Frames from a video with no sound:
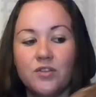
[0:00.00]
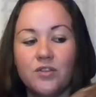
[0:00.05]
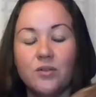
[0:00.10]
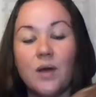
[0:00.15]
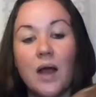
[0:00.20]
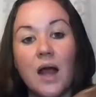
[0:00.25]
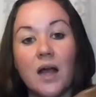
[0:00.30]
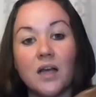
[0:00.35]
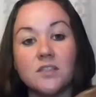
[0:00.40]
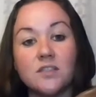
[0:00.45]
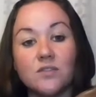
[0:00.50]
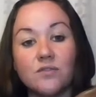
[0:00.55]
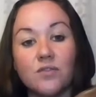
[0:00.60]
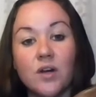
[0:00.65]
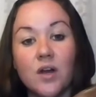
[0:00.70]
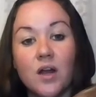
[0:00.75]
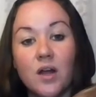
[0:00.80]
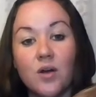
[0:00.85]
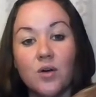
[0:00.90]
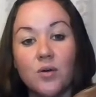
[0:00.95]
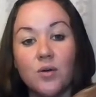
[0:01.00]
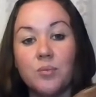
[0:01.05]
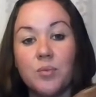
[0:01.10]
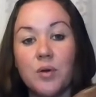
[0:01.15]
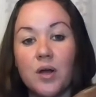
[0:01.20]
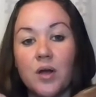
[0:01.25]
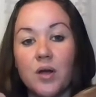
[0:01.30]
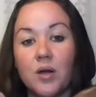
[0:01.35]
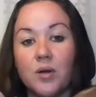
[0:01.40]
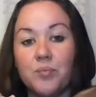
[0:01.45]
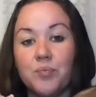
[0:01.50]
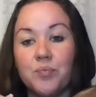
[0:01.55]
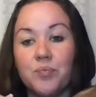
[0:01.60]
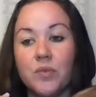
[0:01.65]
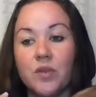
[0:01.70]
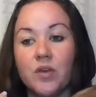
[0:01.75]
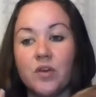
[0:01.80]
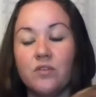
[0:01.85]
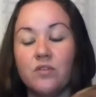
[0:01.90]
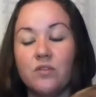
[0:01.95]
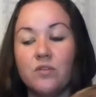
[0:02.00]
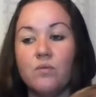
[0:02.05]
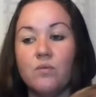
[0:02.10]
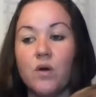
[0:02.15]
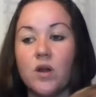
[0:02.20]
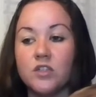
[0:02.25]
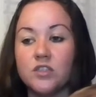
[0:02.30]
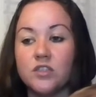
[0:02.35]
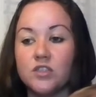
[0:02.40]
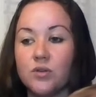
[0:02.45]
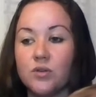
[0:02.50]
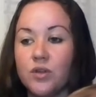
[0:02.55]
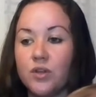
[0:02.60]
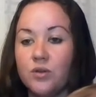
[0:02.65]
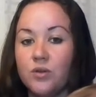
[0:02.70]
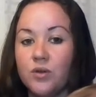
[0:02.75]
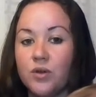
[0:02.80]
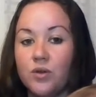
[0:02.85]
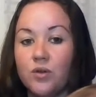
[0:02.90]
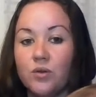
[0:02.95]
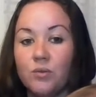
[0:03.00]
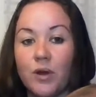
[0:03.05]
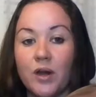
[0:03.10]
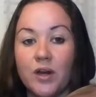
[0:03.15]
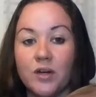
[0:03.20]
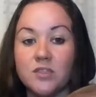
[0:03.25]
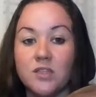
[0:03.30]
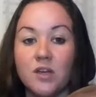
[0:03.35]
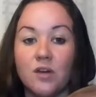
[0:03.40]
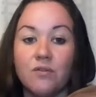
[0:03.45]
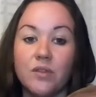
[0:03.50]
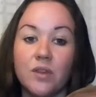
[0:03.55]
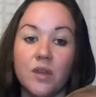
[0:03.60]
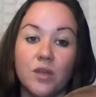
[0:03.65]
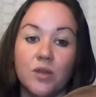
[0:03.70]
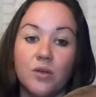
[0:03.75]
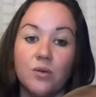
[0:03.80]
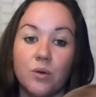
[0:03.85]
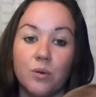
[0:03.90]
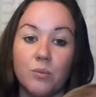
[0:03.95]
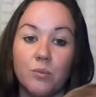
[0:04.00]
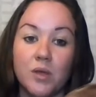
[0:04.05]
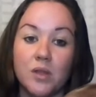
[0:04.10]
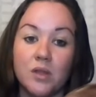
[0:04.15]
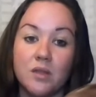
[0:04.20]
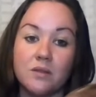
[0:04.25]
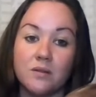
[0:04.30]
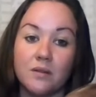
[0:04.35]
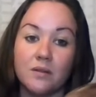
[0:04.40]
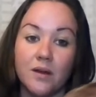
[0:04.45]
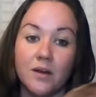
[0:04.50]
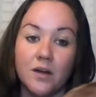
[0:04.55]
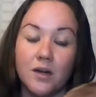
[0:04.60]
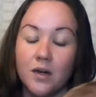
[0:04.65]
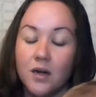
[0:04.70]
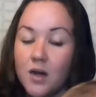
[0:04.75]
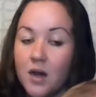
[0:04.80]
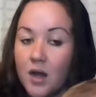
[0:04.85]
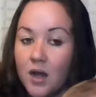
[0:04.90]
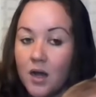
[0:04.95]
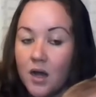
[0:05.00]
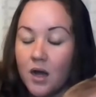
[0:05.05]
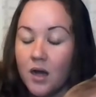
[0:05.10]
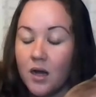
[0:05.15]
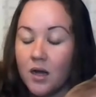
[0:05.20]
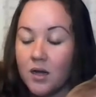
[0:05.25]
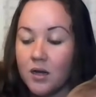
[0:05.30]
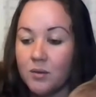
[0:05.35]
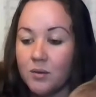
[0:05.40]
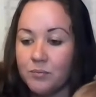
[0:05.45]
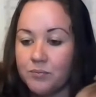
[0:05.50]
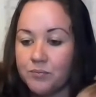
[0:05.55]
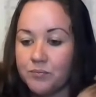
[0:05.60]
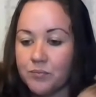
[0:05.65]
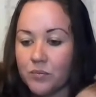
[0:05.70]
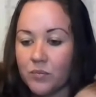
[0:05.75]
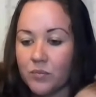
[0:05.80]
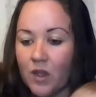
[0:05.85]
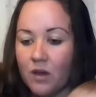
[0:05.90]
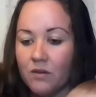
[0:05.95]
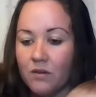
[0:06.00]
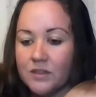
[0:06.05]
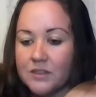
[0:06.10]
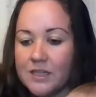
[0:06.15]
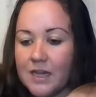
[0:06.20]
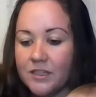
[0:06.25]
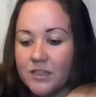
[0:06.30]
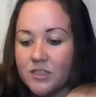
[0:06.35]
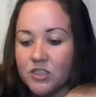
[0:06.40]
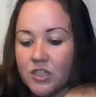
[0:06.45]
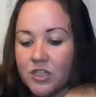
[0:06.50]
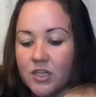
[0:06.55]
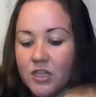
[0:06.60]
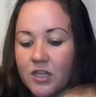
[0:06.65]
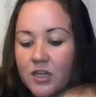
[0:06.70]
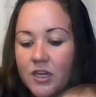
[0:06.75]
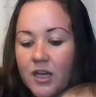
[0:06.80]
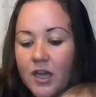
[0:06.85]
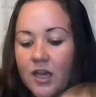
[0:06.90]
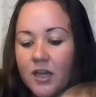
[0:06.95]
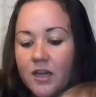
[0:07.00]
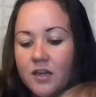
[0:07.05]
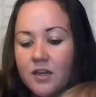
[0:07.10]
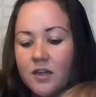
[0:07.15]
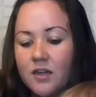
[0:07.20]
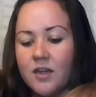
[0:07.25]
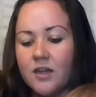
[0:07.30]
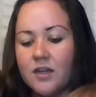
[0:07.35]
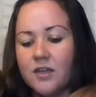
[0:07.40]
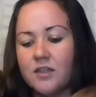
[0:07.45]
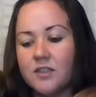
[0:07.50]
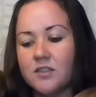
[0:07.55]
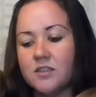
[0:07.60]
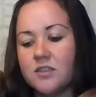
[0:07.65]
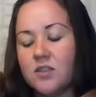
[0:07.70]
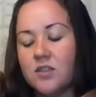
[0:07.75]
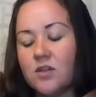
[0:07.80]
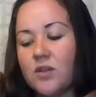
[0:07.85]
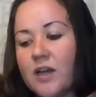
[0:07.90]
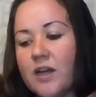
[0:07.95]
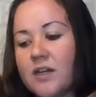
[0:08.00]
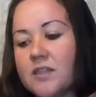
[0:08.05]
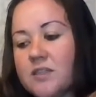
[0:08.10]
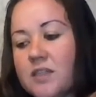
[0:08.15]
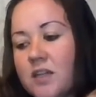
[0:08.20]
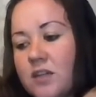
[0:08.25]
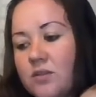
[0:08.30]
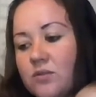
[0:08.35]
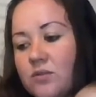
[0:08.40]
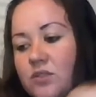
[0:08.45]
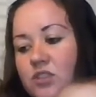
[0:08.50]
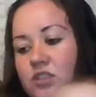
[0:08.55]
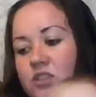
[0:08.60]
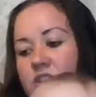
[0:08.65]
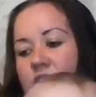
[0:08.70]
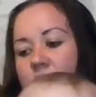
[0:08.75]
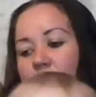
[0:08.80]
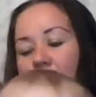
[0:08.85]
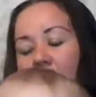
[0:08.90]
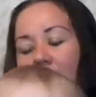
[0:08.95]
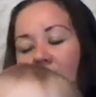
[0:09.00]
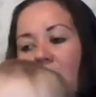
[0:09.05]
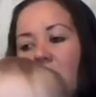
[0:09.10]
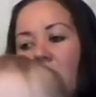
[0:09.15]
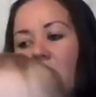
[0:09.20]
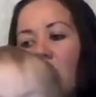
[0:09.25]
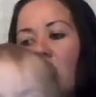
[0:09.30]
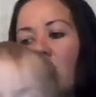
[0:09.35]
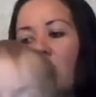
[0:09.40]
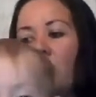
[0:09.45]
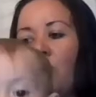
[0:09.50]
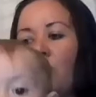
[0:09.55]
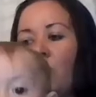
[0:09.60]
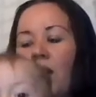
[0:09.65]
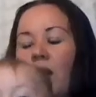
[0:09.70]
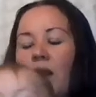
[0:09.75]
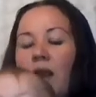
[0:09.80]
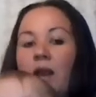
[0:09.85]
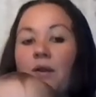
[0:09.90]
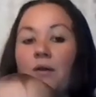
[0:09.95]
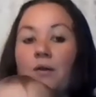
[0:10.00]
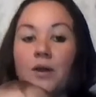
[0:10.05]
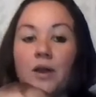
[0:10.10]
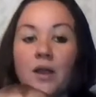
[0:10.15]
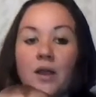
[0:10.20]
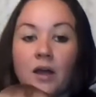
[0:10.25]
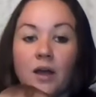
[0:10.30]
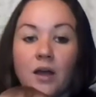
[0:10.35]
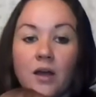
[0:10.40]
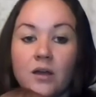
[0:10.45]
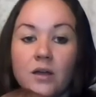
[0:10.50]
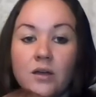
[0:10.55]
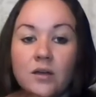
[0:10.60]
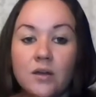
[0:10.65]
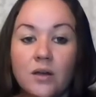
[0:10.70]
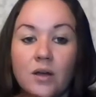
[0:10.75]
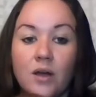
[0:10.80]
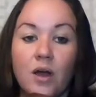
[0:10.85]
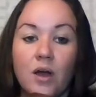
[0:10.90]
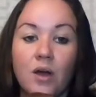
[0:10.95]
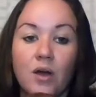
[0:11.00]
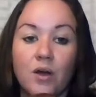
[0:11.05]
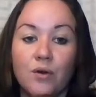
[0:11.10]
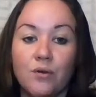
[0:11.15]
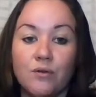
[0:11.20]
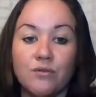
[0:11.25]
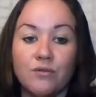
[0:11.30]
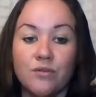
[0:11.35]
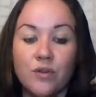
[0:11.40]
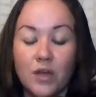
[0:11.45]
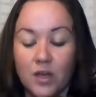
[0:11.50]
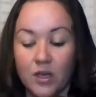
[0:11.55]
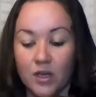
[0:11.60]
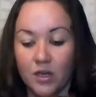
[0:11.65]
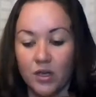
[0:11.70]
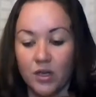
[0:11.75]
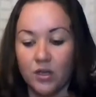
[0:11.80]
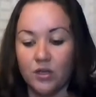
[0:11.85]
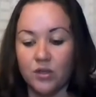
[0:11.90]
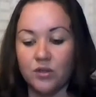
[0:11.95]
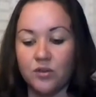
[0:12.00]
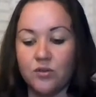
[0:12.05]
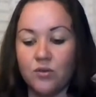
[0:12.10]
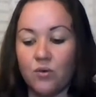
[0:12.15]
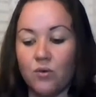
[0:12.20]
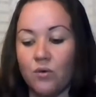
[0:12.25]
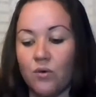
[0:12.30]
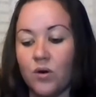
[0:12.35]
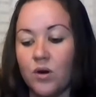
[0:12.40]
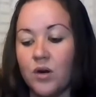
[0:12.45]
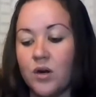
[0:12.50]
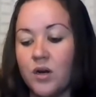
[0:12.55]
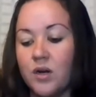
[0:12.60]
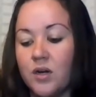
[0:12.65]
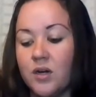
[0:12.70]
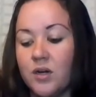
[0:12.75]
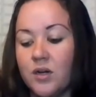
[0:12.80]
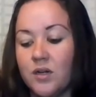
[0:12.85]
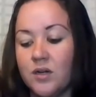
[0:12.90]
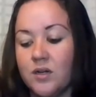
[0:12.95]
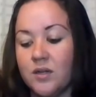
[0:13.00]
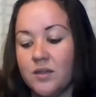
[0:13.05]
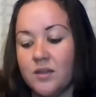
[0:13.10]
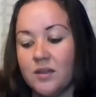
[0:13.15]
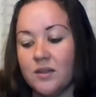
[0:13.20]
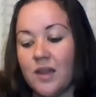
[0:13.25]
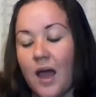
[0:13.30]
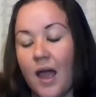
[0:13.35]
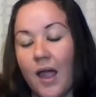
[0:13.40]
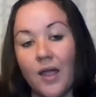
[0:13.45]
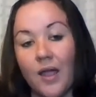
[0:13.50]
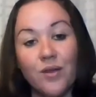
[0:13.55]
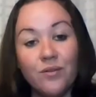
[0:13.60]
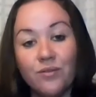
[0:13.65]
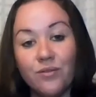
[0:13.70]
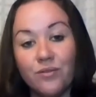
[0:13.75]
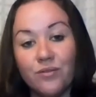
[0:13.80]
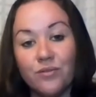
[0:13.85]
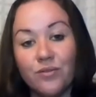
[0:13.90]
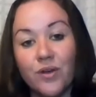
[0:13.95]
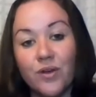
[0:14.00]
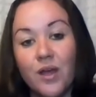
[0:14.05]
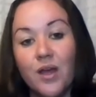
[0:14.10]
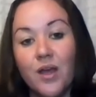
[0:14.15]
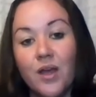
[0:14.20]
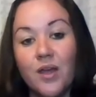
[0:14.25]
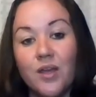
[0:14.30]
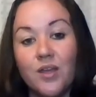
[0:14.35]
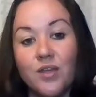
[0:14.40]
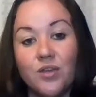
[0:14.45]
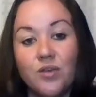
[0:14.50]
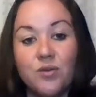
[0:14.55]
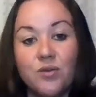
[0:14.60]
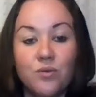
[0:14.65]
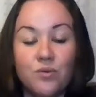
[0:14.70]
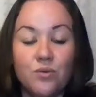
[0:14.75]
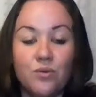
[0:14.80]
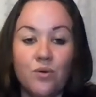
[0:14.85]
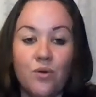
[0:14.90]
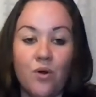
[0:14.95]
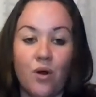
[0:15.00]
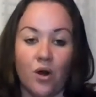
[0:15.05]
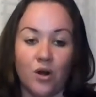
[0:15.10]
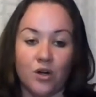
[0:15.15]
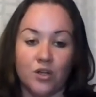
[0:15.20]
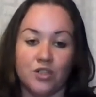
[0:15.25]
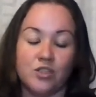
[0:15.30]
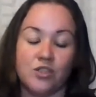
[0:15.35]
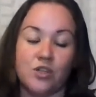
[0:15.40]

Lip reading: to ask for help, because you want to show that you can do it by yourself and that you can be the center of attention. And so like I said, it will just depend on what area of your life you are